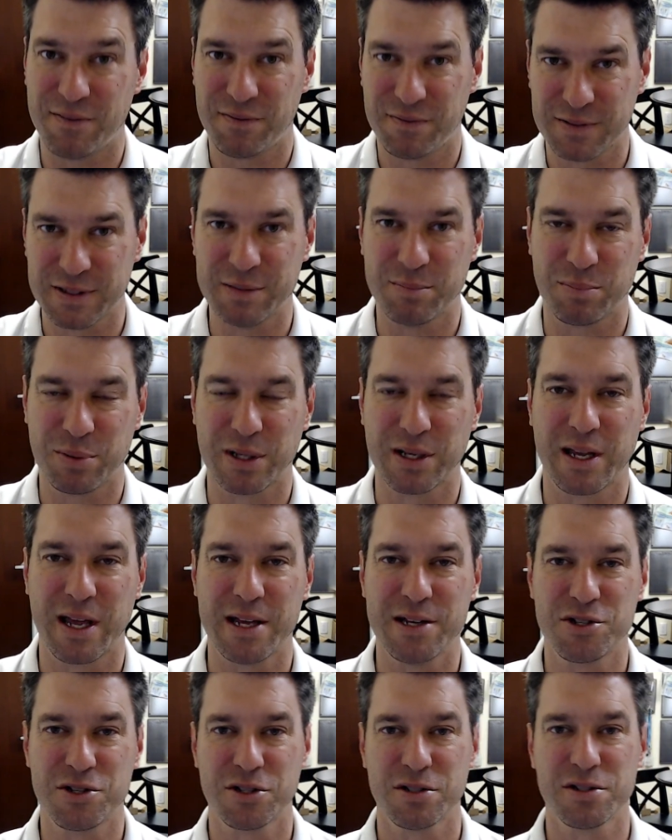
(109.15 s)

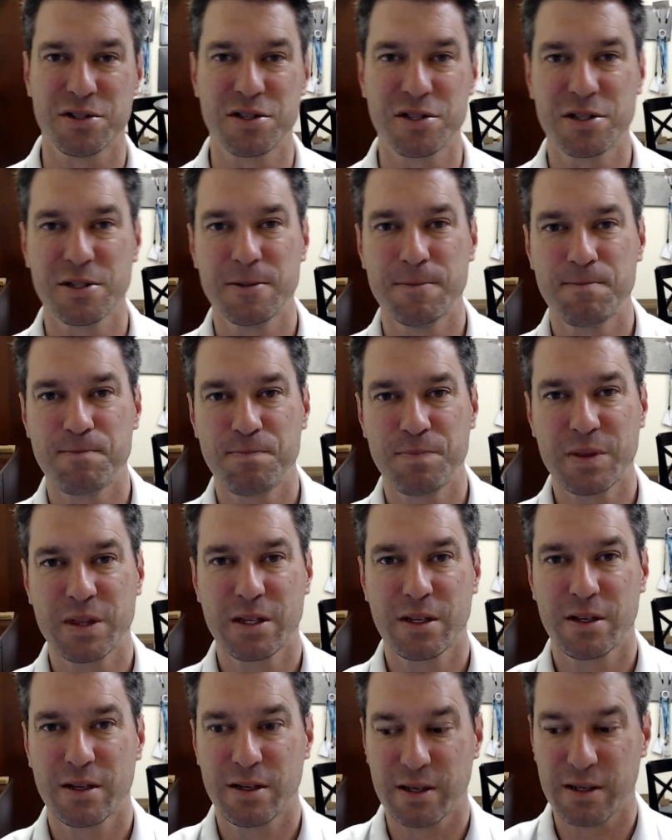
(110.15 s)
implications
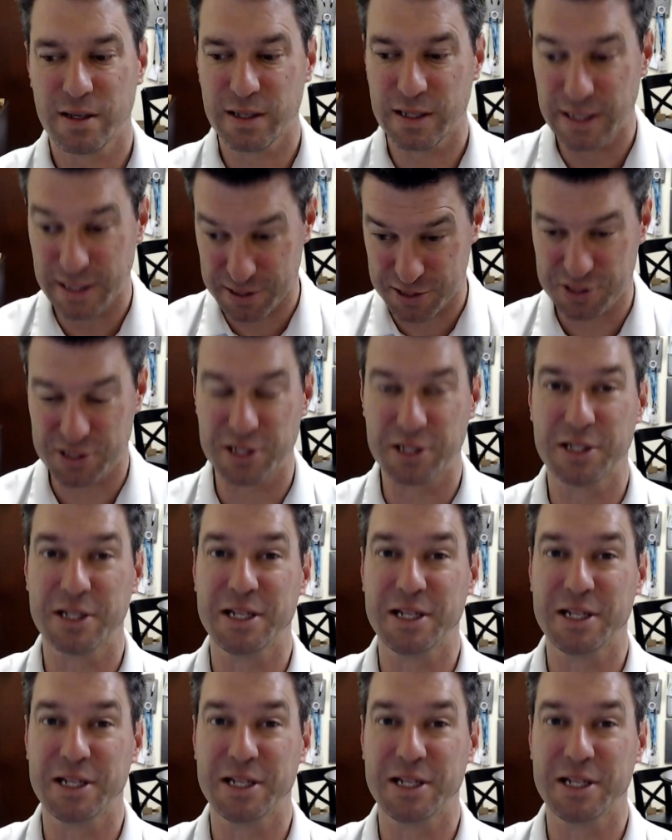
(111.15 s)
instantly